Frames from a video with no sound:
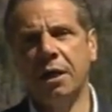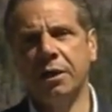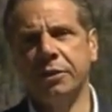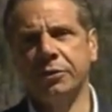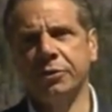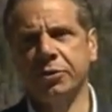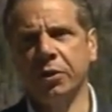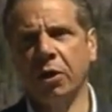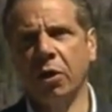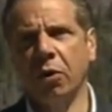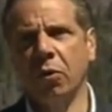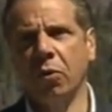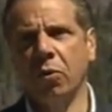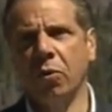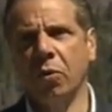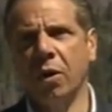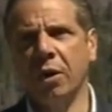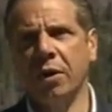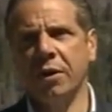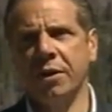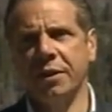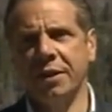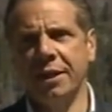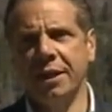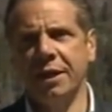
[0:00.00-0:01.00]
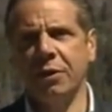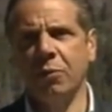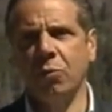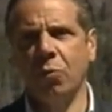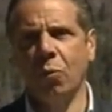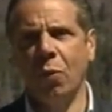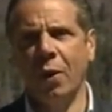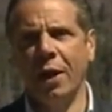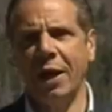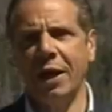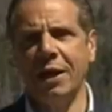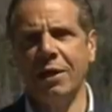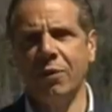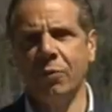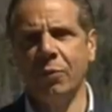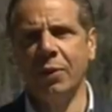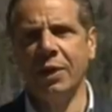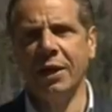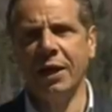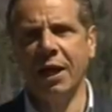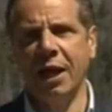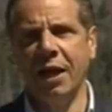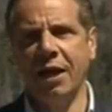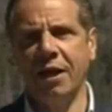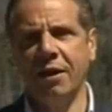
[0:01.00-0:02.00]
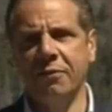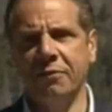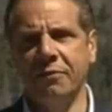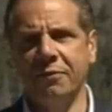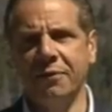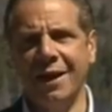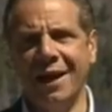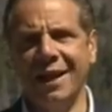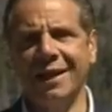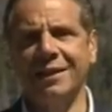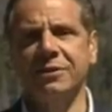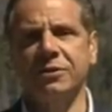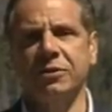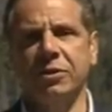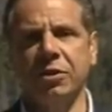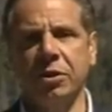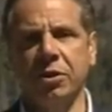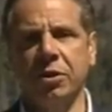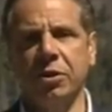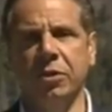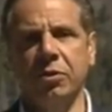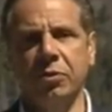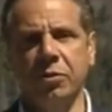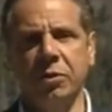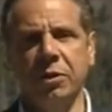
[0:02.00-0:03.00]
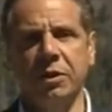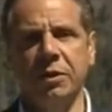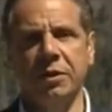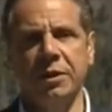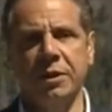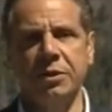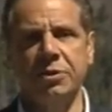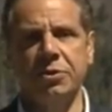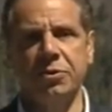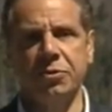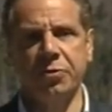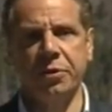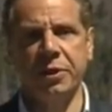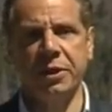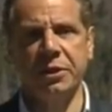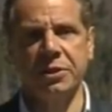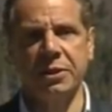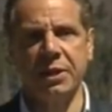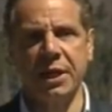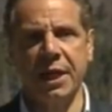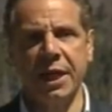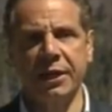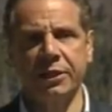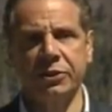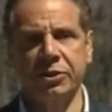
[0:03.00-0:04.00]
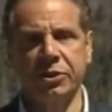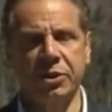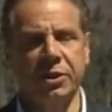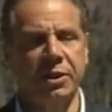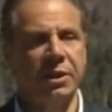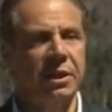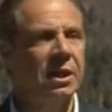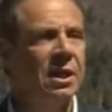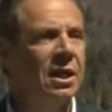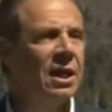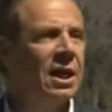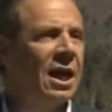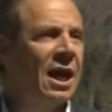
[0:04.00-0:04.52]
So the way we have executed this transaction,